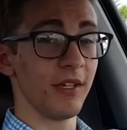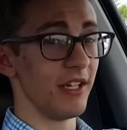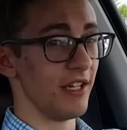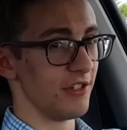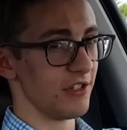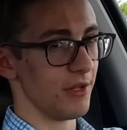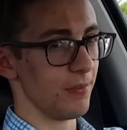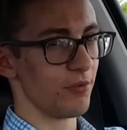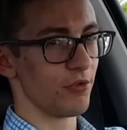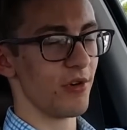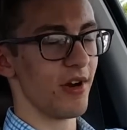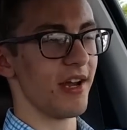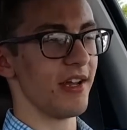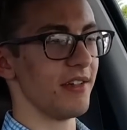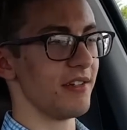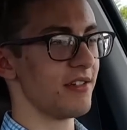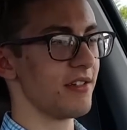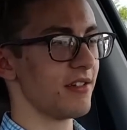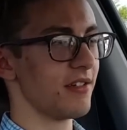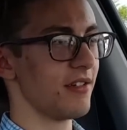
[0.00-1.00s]
is the
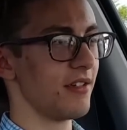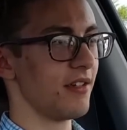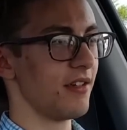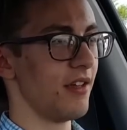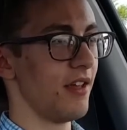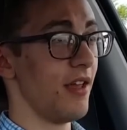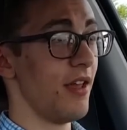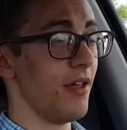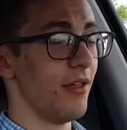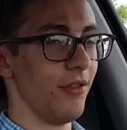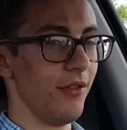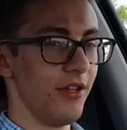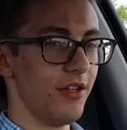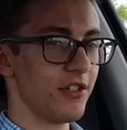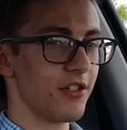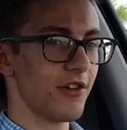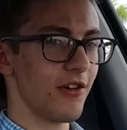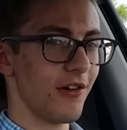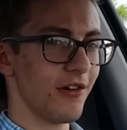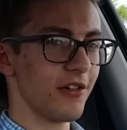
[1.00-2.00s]
price.
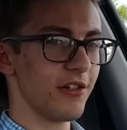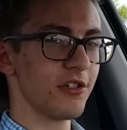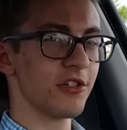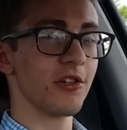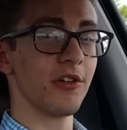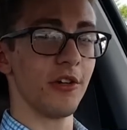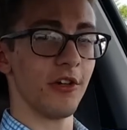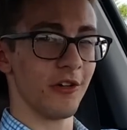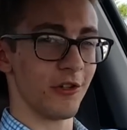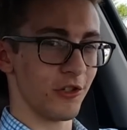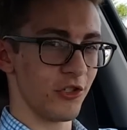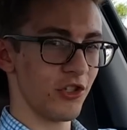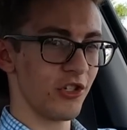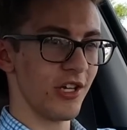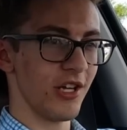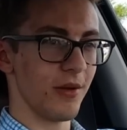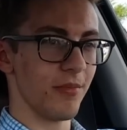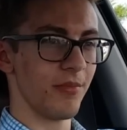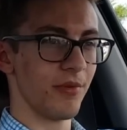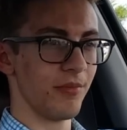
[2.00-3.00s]
These cars are
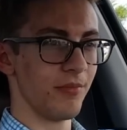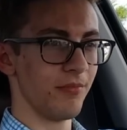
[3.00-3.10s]
cheap.